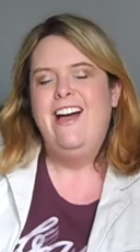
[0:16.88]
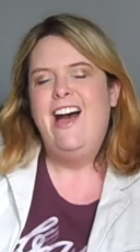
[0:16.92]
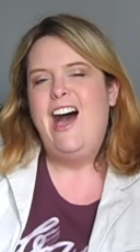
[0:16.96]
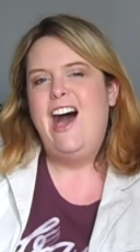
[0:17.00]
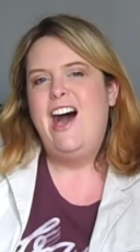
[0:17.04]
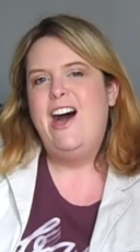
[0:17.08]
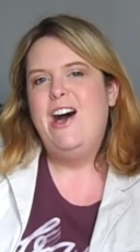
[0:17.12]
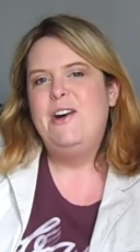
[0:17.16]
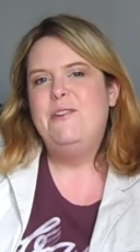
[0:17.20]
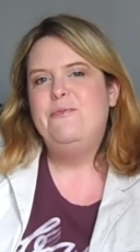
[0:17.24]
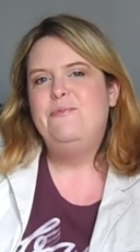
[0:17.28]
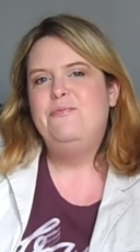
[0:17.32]

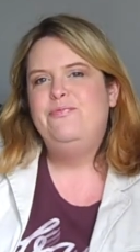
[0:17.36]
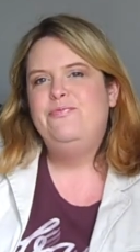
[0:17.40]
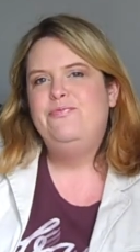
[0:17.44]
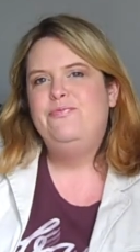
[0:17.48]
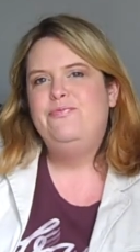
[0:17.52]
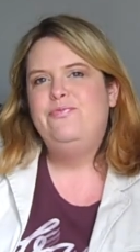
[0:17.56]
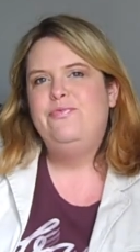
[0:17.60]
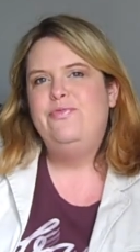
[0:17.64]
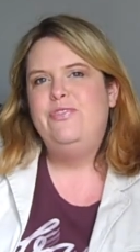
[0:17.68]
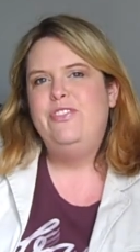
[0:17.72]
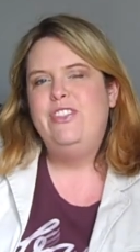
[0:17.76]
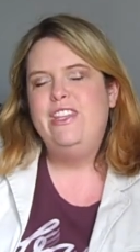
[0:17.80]
Doing
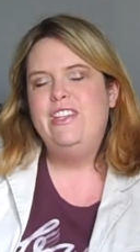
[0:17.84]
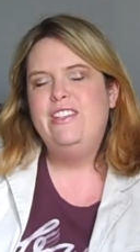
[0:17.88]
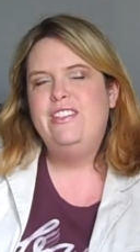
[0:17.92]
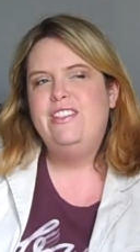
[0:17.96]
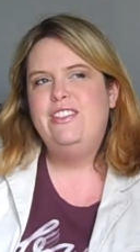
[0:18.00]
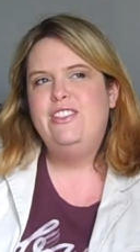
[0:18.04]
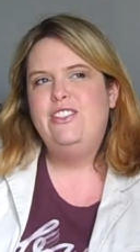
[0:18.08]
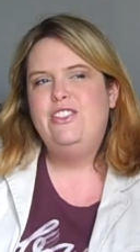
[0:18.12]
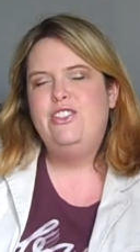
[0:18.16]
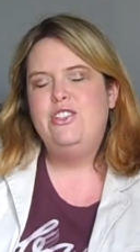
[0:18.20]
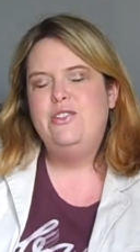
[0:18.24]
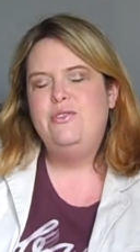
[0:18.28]

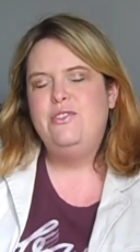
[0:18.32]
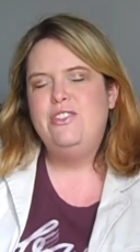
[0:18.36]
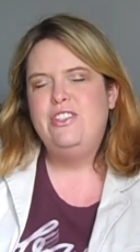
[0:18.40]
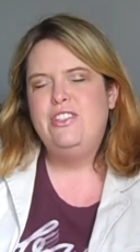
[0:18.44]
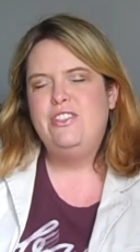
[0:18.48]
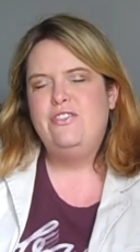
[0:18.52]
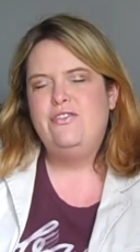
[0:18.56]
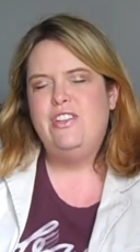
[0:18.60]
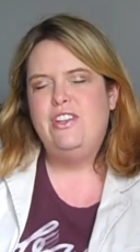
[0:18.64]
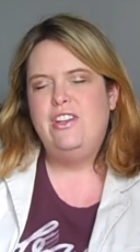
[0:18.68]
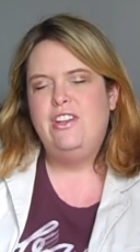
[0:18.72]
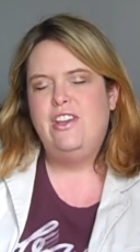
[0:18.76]

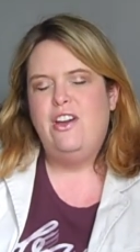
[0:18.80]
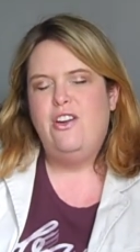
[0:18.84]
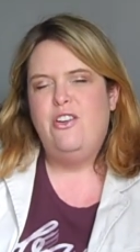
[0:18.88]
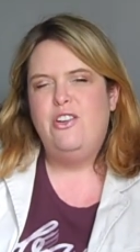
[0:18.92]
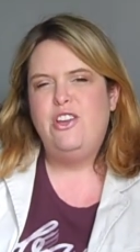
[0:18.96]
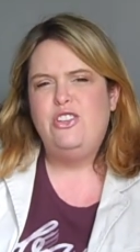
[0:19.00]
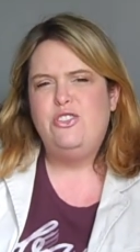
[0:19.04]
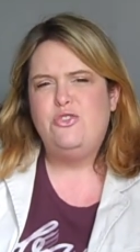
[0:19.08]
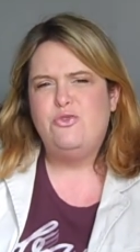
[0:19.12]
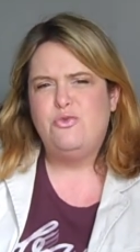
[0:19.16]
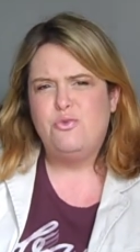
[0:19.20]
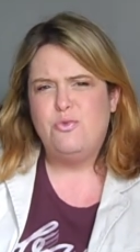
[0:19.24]
this video
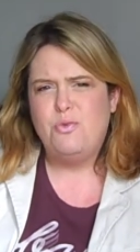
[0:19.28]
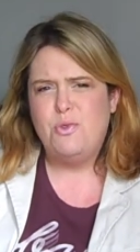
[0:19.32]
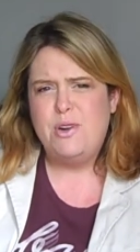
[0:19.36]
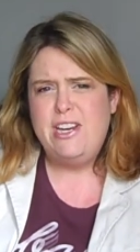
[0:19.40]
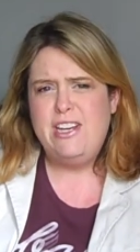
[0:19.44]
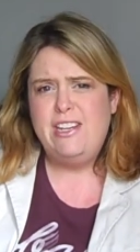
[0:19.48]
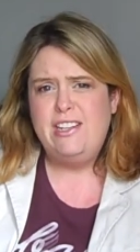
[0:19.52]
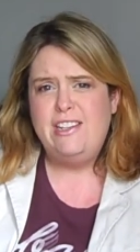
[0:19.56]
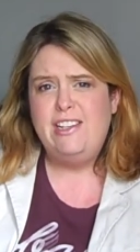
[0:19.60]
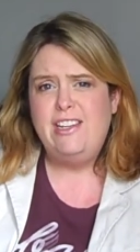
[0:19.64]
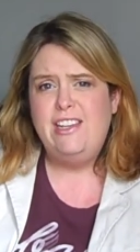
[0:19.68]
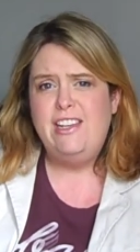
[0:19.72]
is
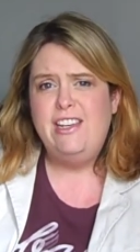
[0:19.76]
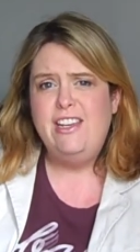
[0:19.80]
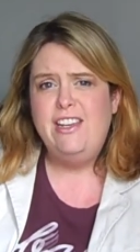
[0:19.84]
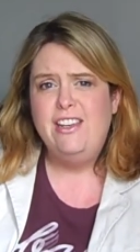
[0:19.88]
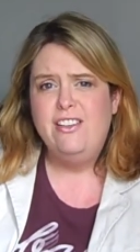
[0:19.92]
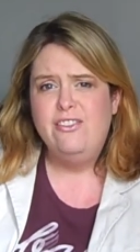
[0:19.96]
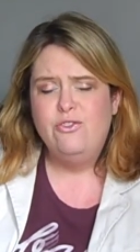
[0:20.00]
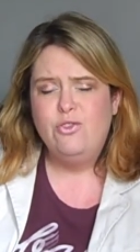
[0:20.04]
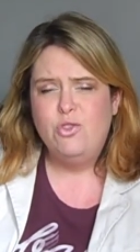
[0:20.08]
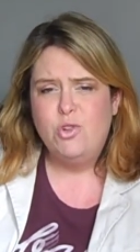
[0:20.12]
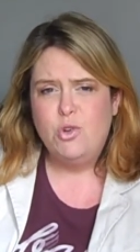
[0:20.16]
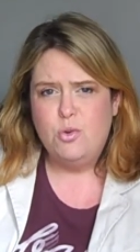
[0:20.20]

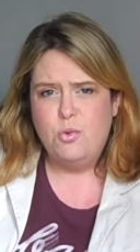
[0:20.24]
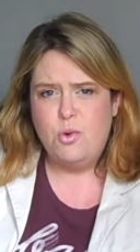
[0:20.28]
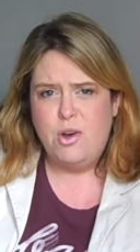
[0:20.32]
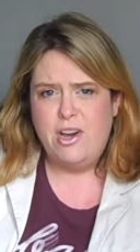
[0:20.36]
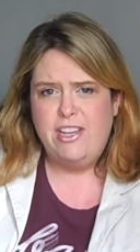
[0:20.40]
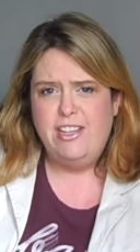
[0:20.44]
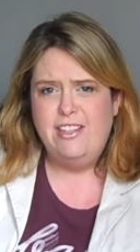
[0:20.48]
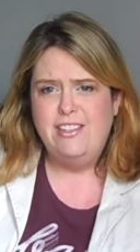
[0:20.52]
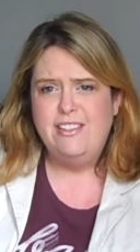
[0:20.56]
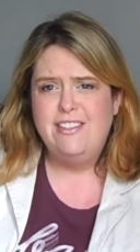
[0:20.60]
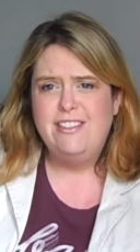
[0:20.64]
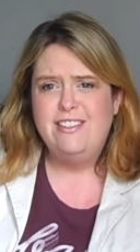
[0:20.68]
really
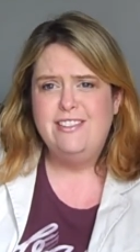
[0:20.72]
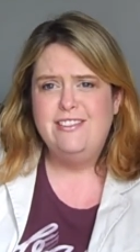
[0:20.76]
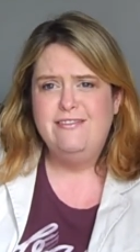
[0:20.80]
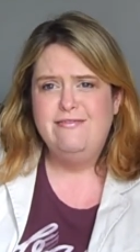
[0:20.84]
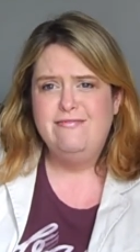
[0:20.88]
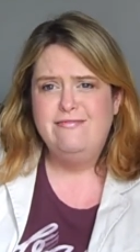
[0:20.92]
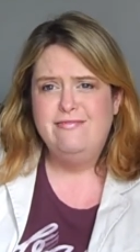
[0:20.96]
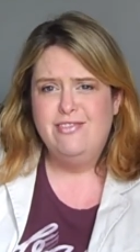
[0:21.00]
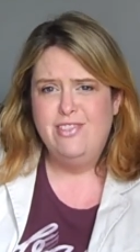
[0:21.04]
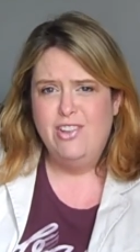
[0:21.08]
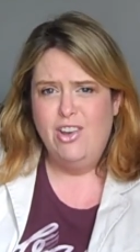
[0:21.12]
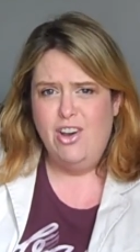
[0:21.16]
quite
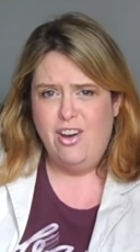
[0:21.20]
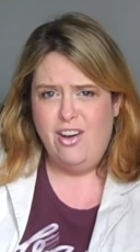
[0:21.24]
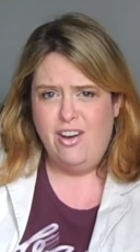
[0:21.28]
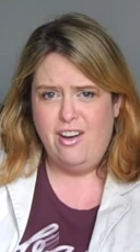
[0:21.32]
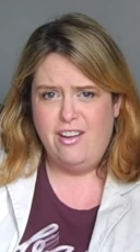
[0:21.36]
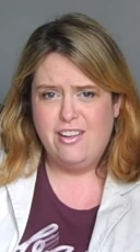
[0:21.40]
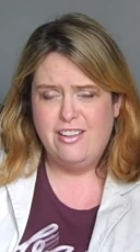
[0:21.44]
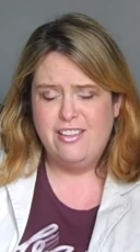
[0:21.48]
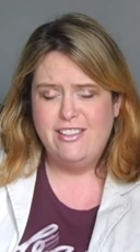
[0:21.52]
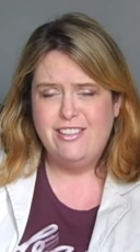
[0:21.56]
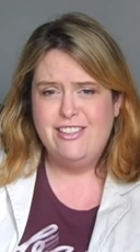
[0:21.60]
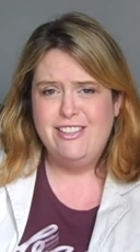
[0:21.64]

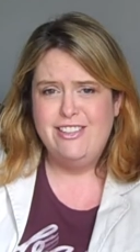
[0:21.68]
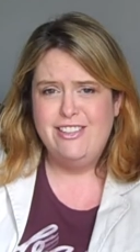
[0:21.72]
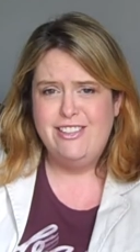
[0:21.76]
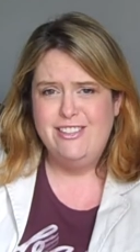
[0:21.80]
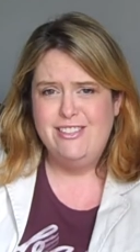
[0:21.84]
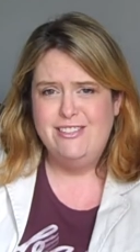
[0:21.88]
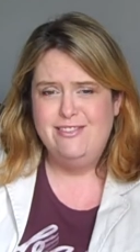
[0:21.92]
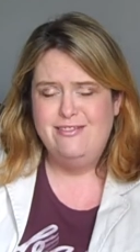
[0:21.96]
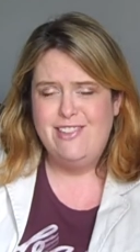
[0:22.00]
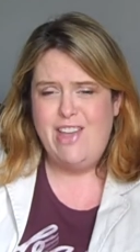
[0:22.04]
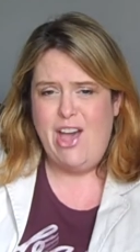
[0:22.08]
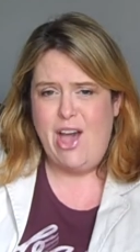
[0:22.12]
hard.
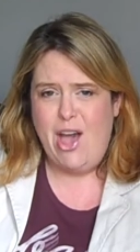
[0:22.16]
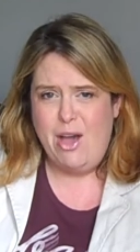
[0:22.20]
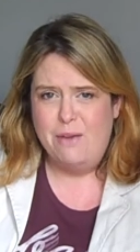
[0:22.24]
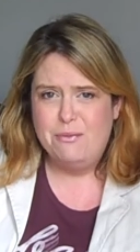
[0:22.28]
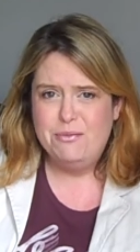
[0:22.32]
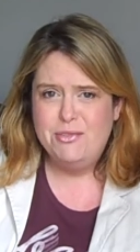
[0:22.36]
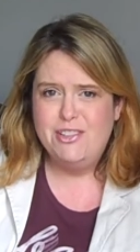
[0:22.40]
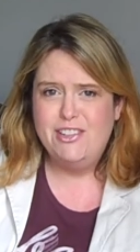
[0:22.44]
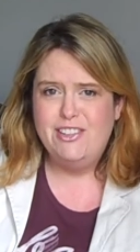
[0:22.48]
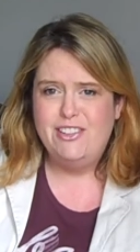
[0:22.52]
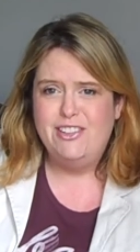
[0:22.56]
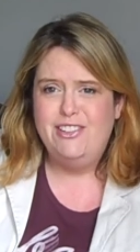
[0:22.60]
It's
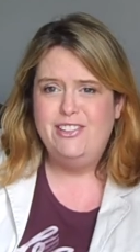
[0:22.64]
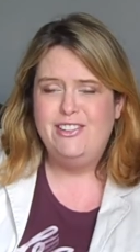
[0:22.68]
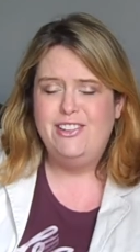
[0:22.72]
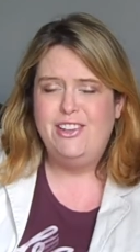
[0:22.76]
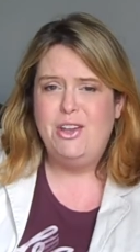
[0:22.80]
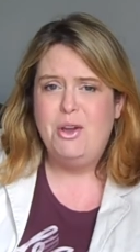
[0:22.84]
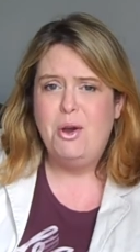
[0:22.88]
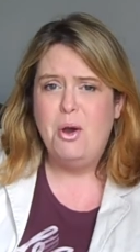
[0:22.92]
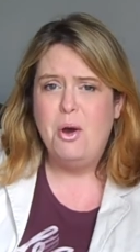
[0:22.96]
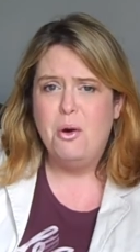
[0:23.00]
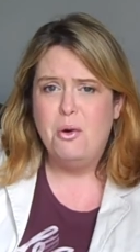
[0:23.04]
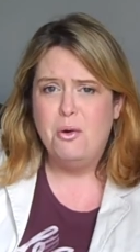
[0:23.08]

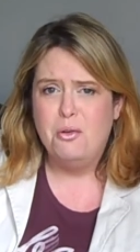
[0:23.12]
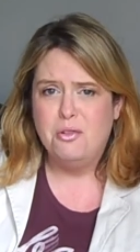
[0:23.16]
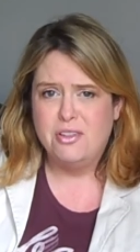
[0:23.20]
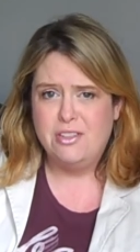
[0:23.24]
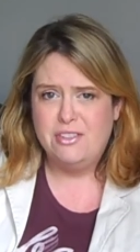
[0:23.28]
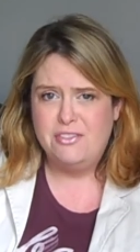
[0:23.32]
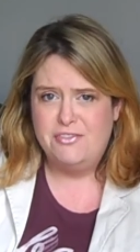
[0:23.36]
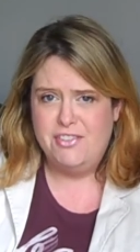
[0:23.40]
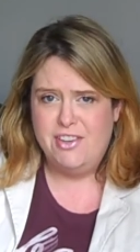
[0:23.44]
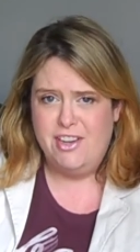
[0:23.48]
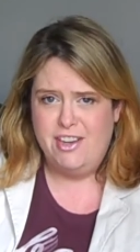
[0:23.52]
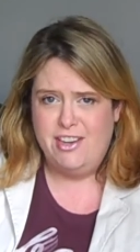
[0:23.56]
absolutely
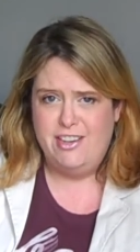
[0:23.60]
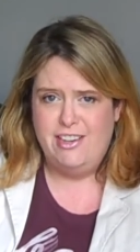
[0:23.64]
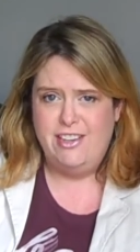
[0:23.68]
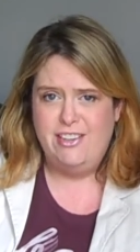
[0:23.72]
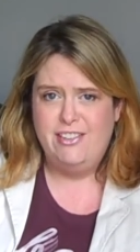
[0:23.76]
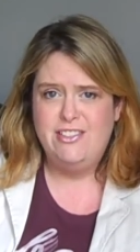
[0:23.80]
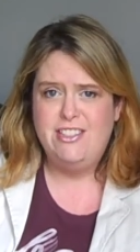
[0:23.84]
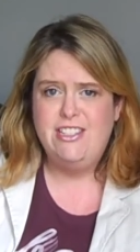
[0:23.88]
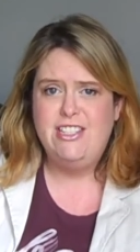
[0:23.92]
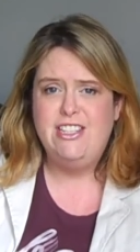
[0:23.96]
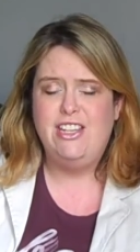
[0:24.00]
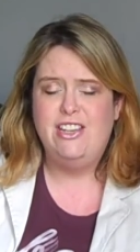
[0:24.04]

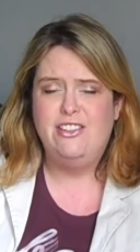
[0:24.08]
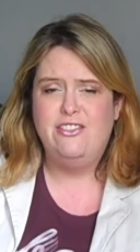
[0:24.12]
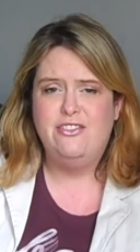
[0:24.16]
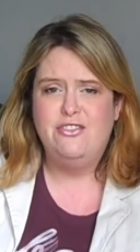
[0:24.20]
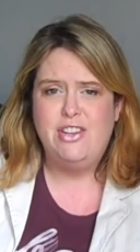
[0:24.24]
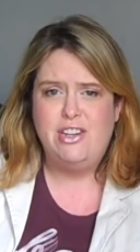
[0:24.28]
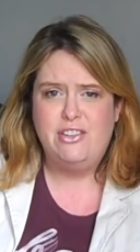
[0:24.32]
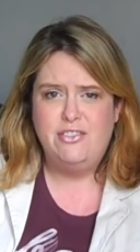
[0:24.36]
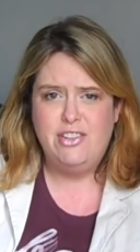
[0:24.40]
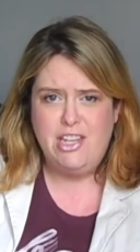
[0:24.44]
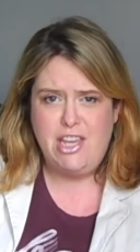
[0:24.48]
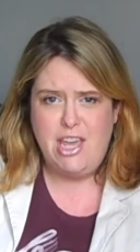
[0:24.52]
horrifying to get in
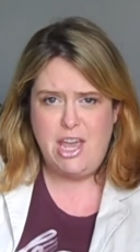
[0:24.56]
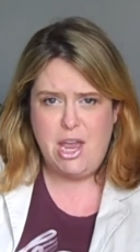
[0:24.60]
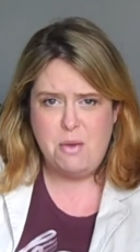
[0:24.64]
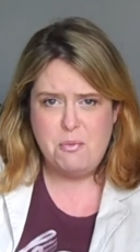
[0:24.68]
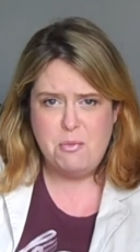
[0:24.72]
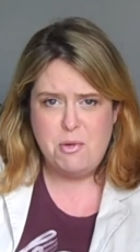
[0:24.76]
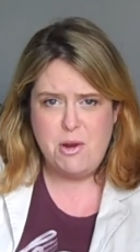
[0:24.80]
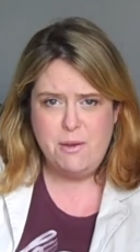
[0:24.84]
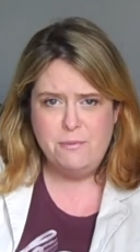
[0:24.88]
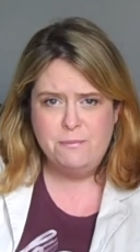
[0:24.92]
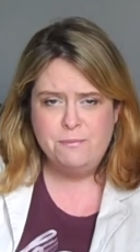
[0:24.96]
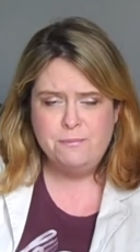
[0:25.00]
front of a
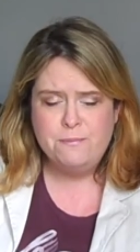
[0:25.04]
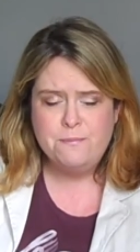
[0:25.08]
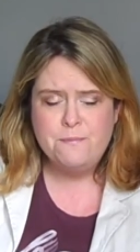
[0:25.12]
camera.